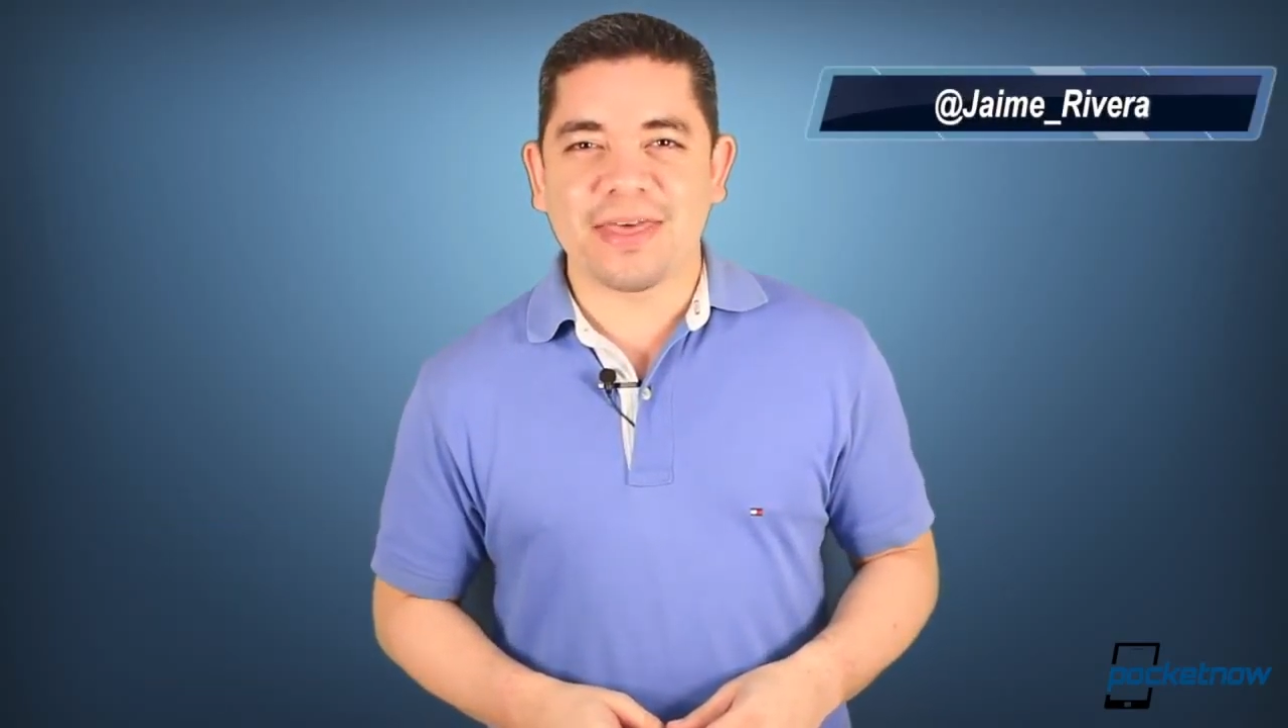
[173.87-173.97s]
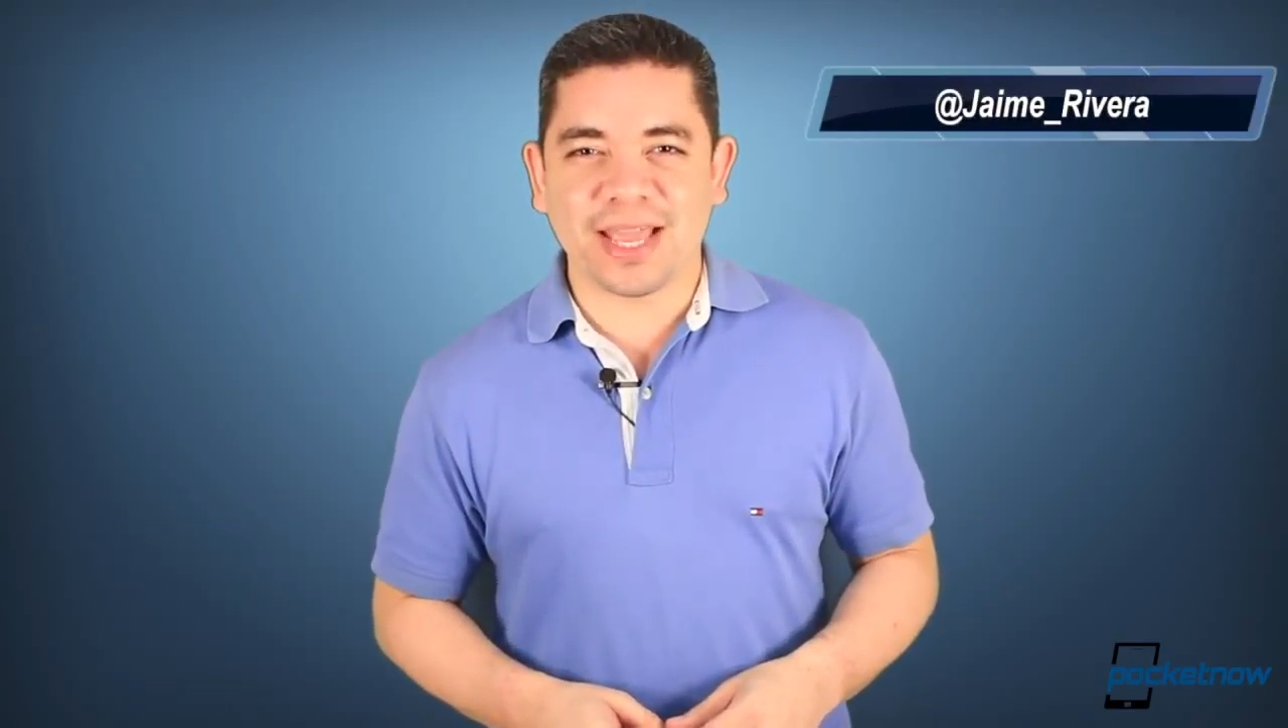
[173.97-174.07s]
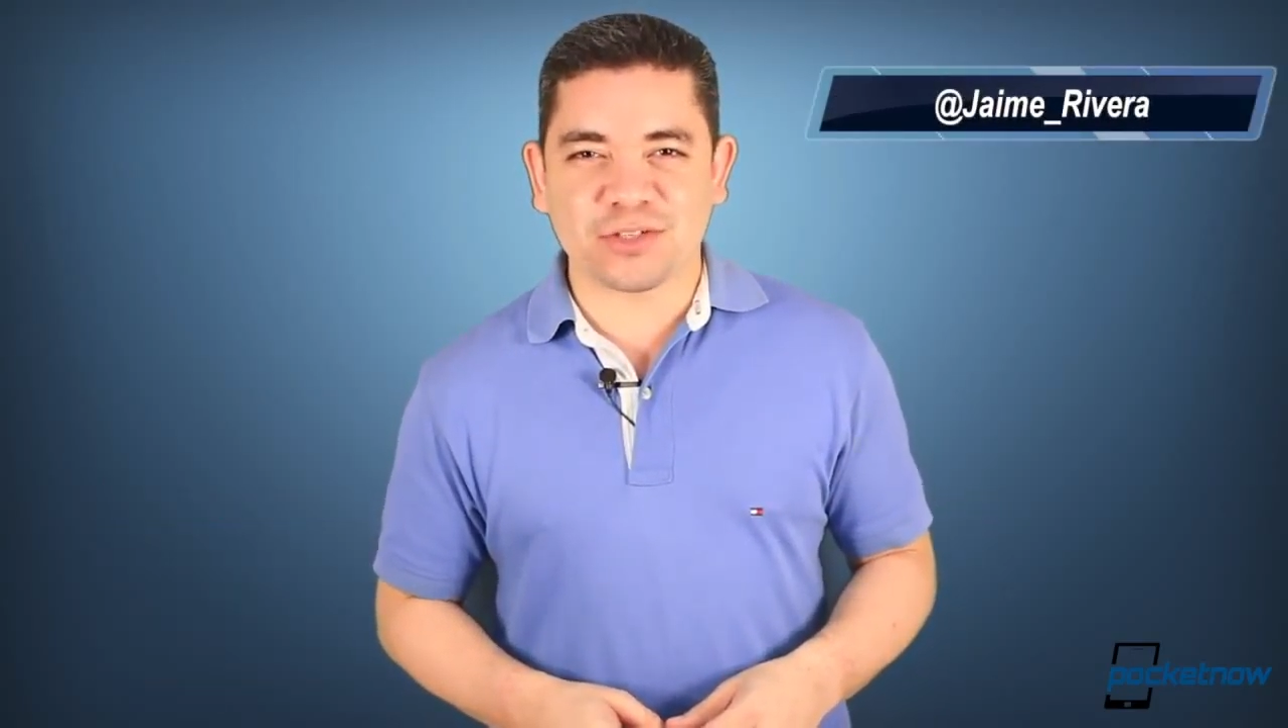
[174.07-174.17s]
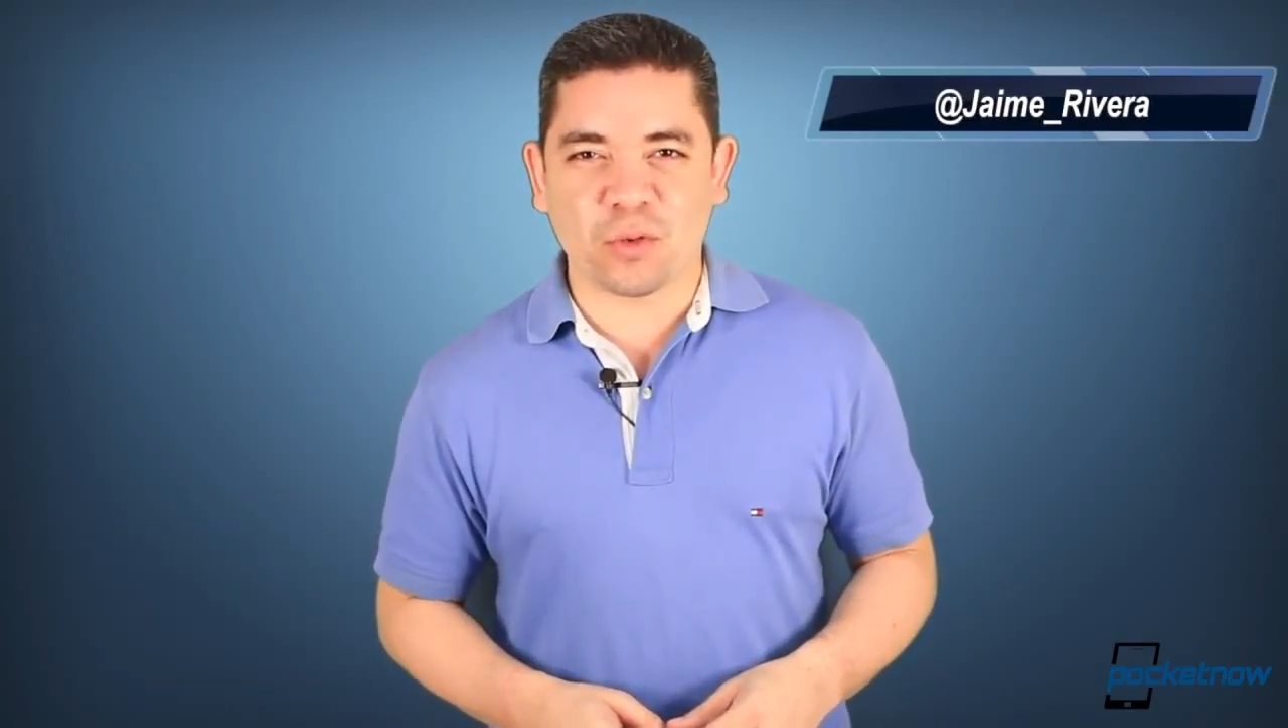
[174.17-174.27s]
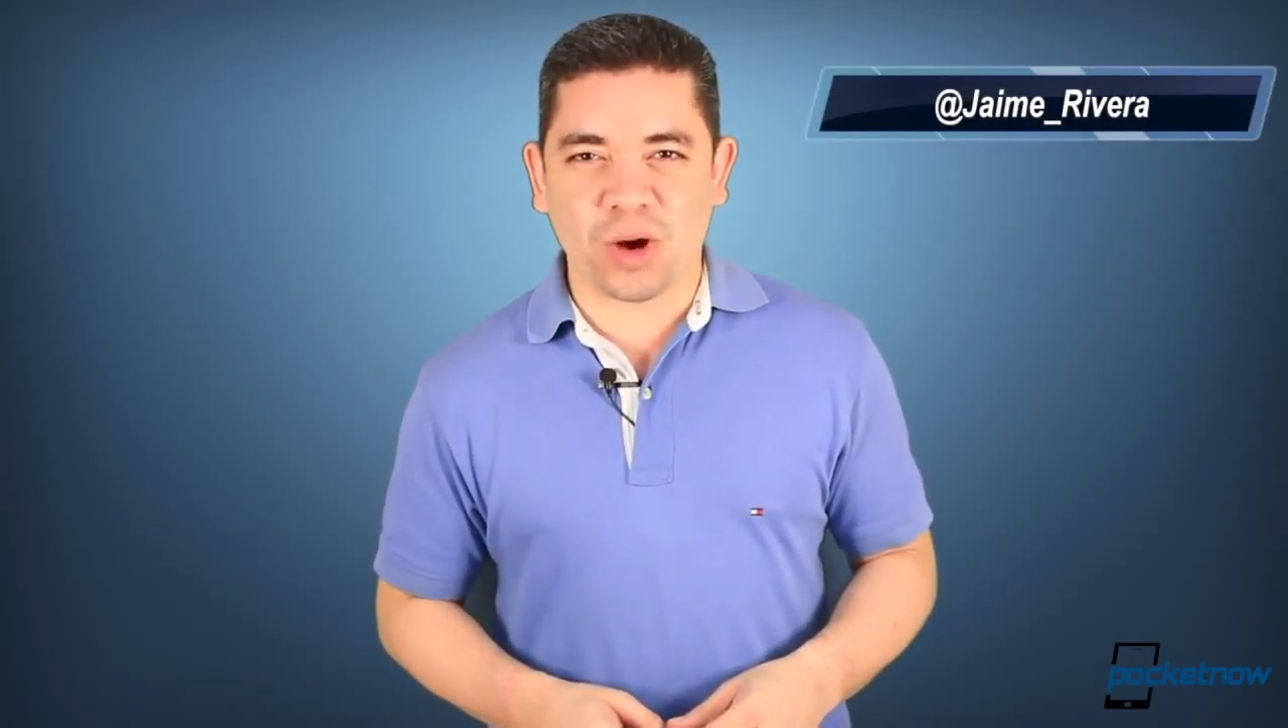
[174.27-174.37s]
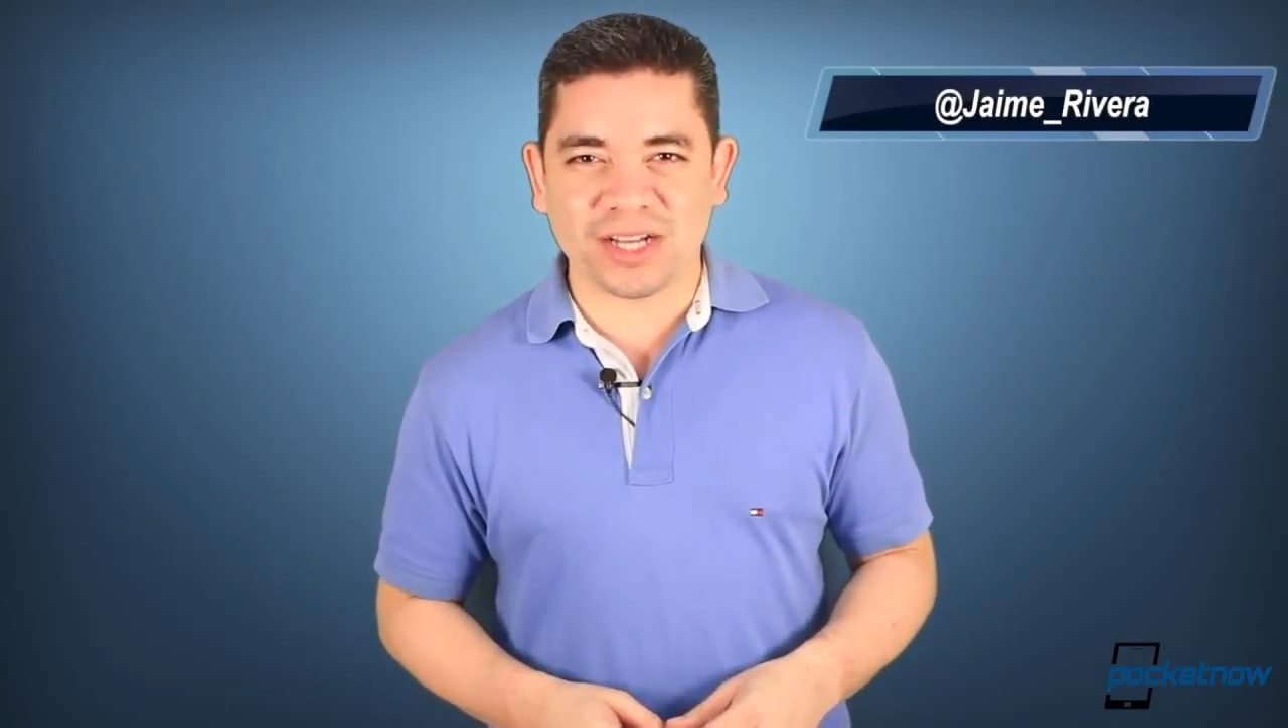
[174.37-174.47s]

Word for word: Thanks for